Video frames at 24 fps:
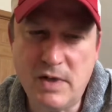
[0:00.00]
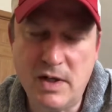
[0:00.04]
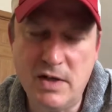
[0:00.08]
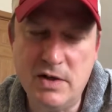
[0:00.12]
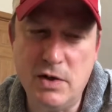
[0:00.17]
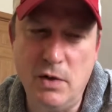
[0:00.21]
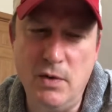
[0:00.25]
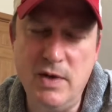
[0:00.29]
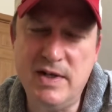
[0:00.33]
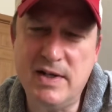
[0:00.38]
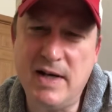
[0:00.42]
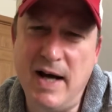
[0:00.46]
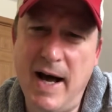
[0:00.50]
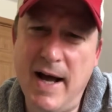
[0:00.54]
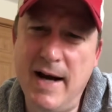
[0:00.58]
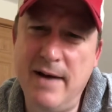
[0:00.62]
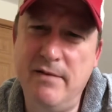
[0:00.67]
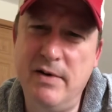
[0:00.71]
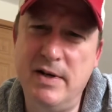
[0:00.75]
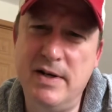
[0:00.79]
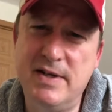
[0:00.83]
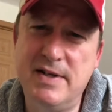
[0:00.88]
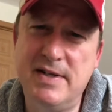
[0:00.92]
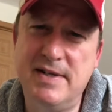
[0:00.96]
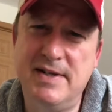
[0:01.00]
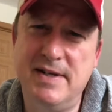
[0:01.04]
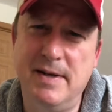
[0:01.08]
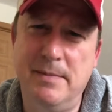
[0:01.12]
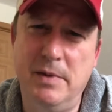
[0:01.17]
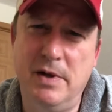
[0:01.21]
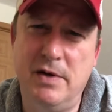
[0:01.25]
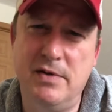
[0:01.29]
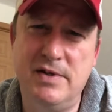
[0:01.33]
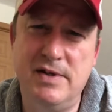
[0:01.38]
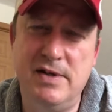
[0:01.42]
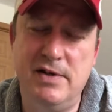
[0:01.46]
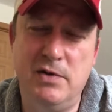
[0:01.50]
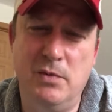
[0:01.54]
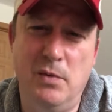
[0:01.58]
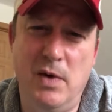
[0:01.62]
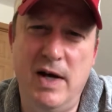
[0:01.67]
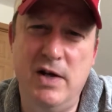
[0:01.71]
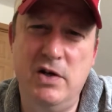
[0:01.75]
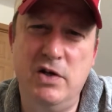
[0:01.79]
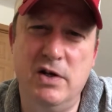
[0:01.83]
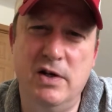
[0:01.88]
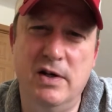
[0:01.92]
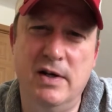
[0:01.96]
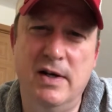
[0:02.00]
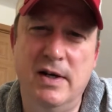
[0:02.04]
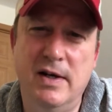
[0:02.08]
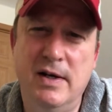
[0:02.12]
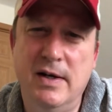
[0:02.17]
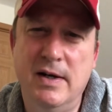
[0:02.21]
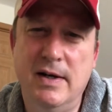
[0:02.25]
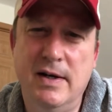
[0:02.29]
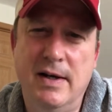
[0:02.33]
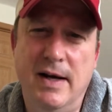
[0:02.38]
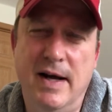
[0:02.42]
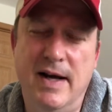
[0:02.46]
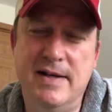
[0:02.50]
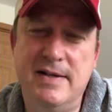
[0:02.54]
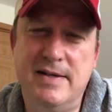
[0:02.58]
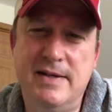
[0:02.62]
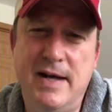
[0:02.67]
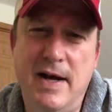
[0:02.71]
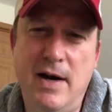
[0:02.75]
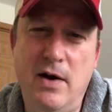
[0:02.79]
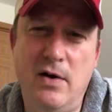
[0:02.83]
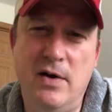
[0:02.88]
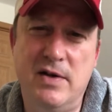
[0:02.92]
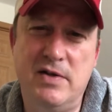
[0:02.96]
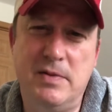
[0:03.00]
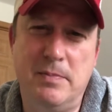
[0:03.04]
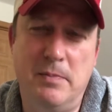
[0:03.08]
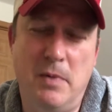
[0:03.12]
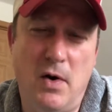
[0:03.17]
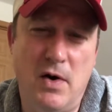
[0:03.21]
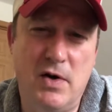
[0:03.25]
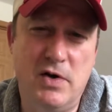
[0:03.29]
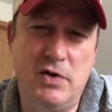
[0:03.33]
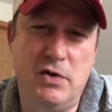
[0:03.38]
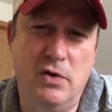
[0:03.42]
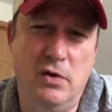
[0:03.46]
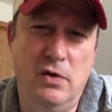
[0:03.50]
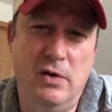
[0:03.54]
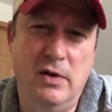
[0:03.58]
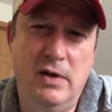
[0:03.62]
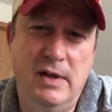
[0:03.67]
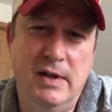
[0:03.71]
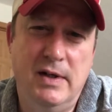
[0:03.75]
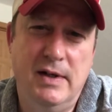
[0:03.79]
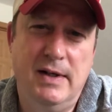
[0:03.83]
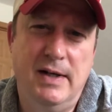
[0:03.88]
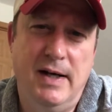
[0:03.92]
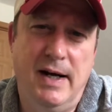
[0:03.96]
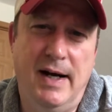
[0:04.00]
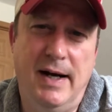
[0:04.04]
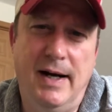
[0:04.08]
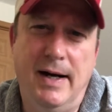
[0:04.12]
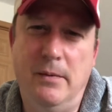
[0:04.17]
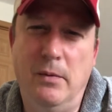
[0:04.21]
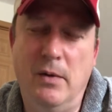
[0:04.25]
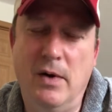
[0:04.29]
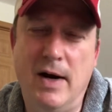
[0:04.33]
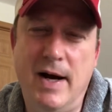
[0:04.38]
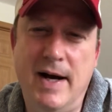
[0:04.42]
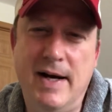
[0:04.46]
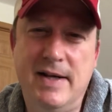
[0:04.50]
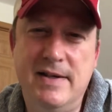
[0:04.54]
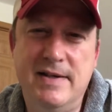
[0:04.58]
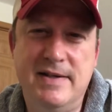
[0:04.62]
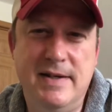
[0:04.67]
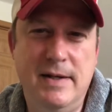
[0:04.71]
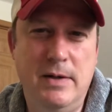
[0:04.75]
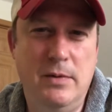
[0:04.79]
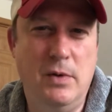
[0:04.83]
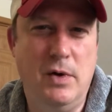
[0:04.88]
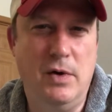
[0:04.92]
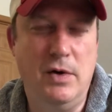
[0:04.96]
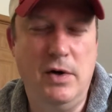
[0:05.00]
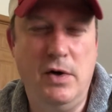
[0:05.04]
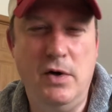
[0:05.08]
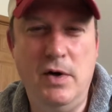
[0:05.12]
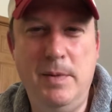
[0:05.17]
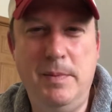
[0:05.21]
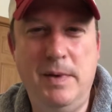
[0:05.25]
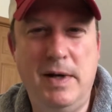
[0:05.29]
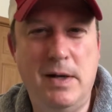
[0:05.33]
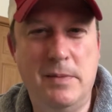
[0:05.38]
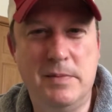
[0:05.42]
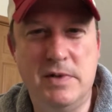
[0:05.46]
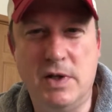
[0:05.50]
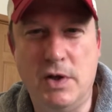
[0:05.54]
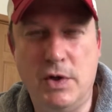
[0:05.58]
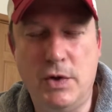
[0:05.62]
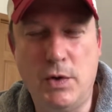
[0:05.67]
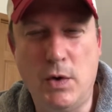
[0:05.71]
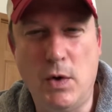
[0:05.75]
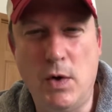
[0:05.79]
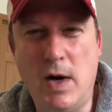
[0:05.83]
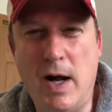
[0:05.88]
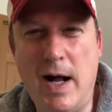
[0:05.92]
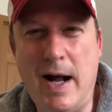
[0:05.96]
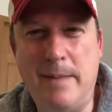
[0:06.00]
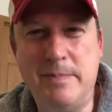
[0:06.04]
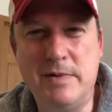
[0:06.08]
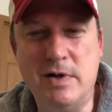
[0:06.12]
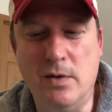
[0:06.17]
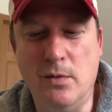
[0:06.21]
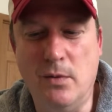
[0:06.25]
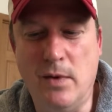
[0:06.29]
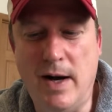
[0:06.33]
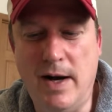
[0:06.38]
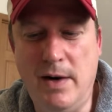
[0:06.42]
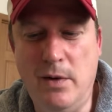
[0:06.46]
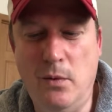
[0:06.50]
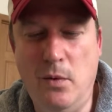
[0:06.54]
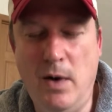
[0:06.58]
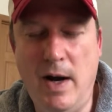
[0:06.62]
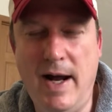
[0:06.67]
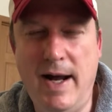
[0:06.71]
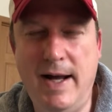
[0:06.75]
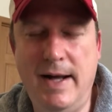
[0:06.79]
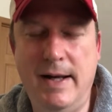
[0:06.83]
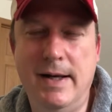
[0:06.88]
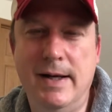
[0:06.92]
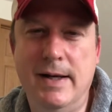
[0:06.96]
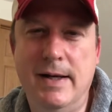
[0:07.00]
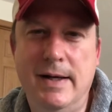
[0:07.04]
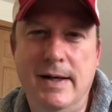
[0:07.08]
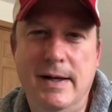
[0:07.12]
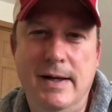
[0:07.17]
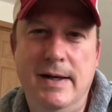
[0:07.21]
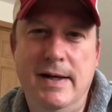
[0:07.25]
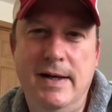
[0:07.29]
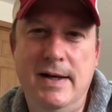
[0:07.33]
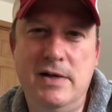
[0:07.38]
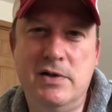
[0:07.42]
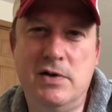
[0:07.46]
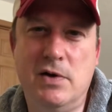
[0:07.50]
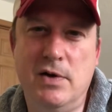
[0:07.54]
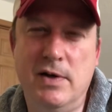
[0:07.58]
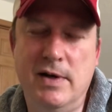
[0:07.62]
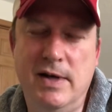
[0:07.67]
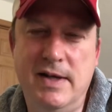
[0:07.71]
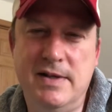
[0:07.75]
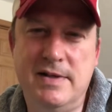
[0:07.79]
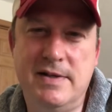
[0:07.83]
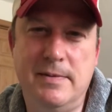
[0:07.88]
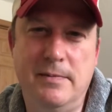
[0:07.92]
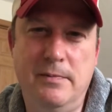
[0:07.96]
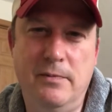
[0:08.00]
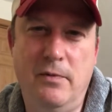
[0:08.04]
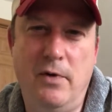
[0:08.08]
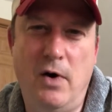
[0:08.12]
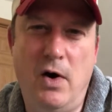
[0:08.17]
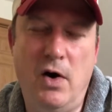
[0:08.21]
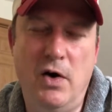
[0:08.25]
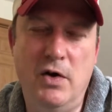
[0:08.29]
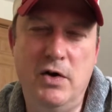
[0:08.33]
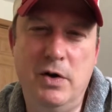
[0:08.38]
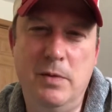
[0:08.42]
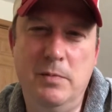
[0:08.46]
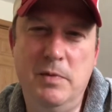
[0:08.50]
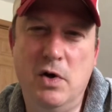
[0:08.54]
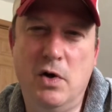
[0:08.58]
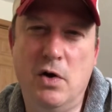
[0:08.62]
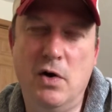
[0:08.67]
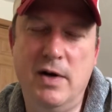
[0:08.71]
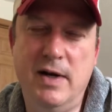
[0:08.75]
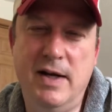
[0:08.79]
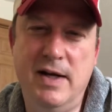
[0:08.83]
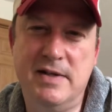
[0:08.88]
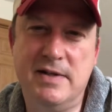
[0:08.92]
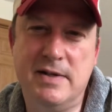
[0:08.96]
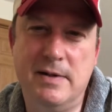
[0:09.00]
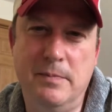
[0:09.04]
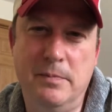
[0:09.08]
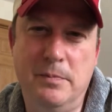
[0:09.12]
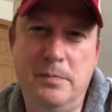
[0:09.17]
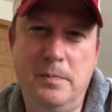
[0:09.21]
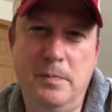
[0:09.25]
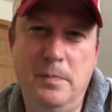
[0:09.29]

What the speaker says: So he's kind of in a similar situation as Terrace Marshall, where I can see when he becomes the 3rd option right away, he's going to get some volume. You're going to get some